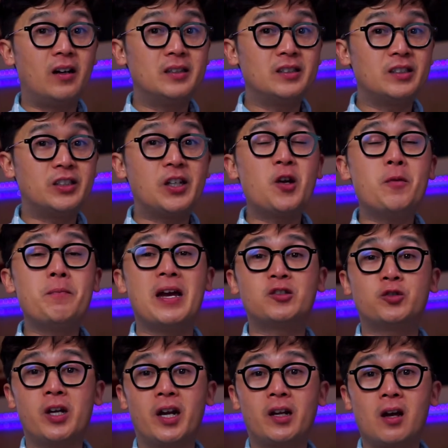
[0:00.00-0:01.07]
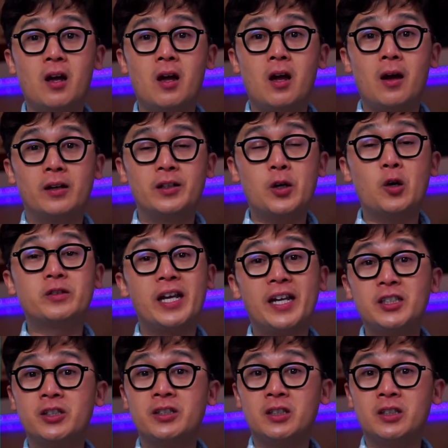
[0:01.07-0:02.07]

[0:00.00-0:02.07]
geometric notations